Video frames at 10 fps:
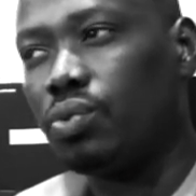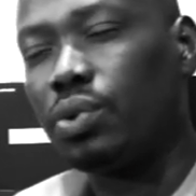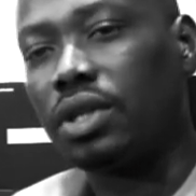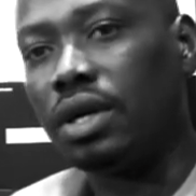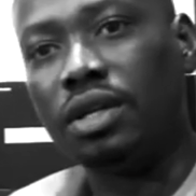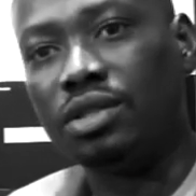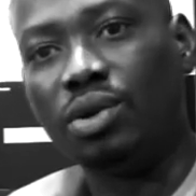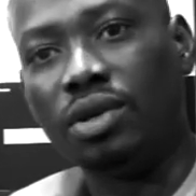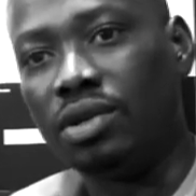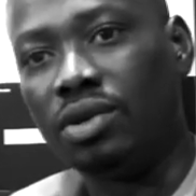What the hell is
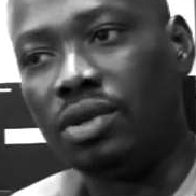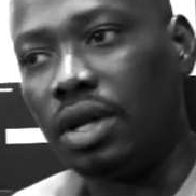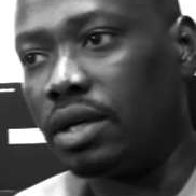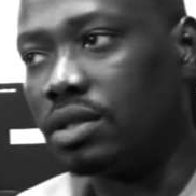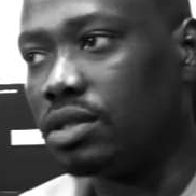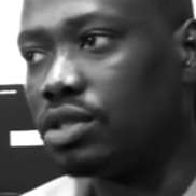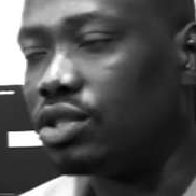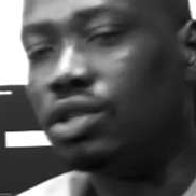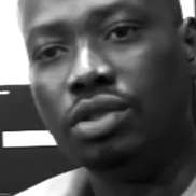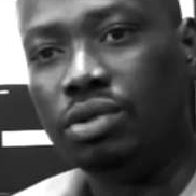going on? Like, this is
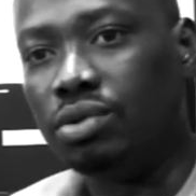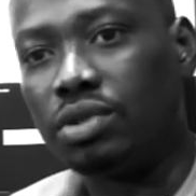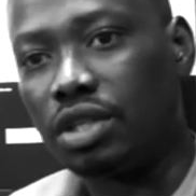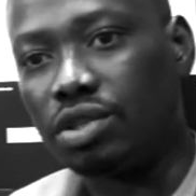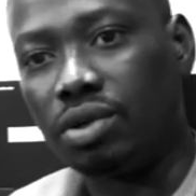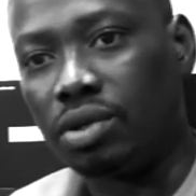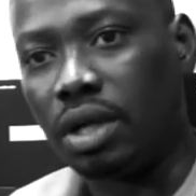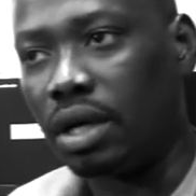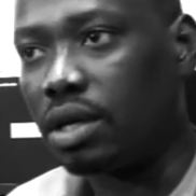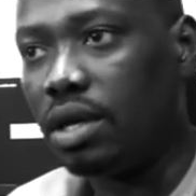a new session.
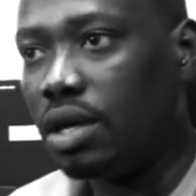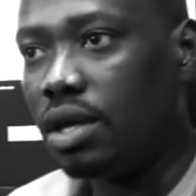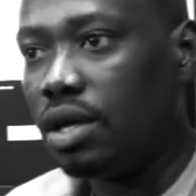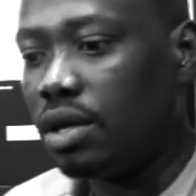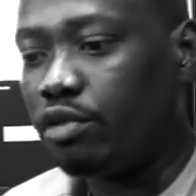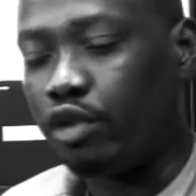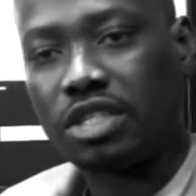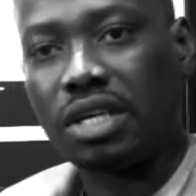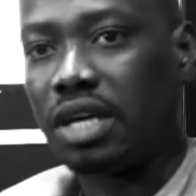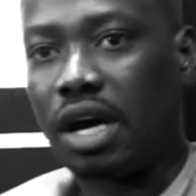Like,
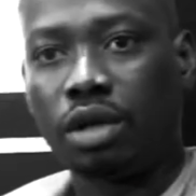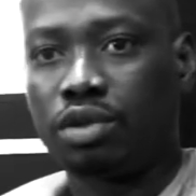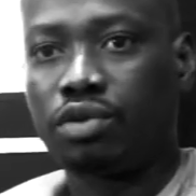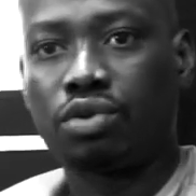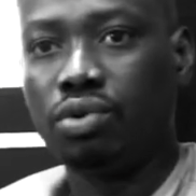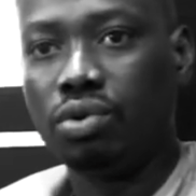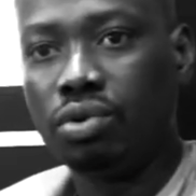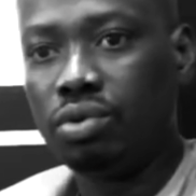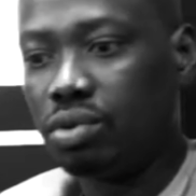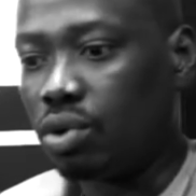freshers are out of
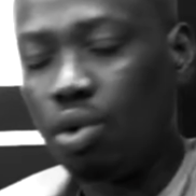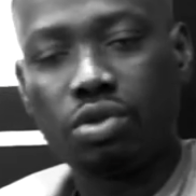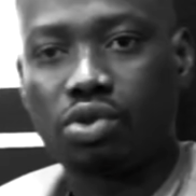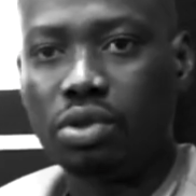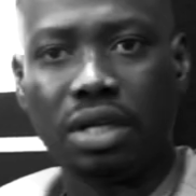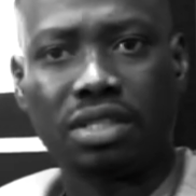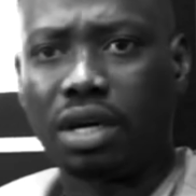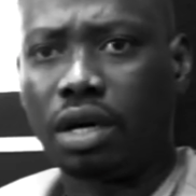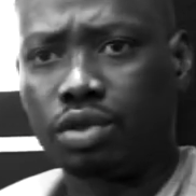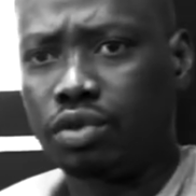school, old students are
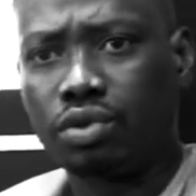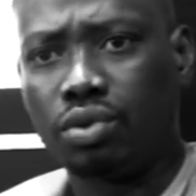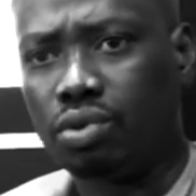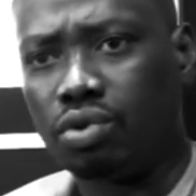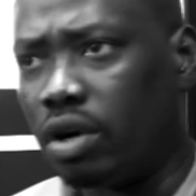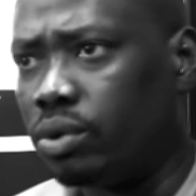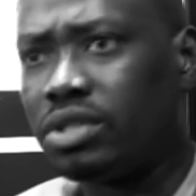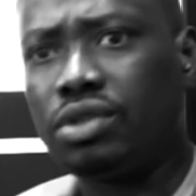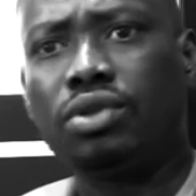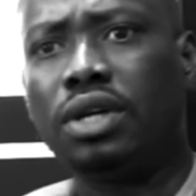out of school, graduate
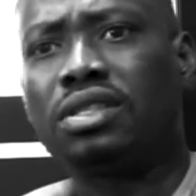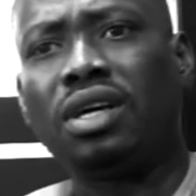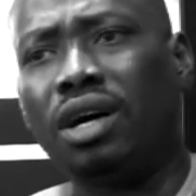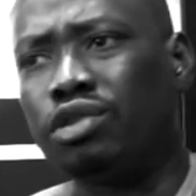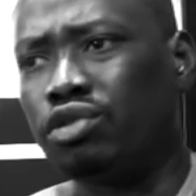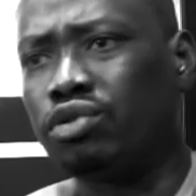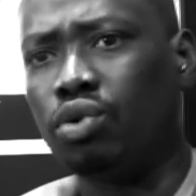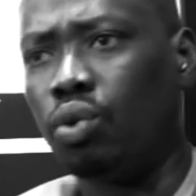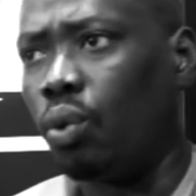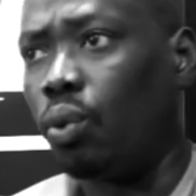students are out of
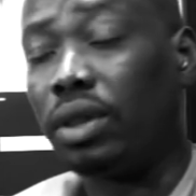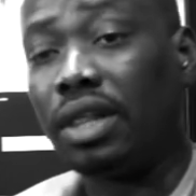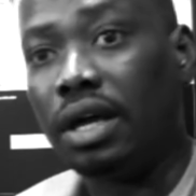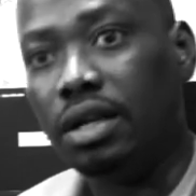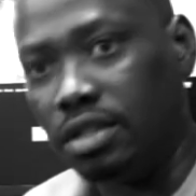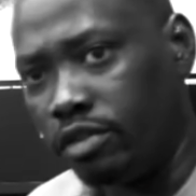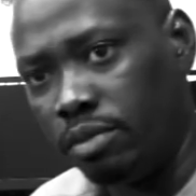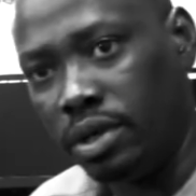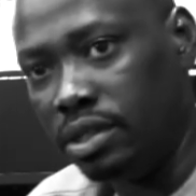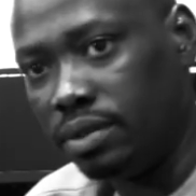school. Where the hell is everybody?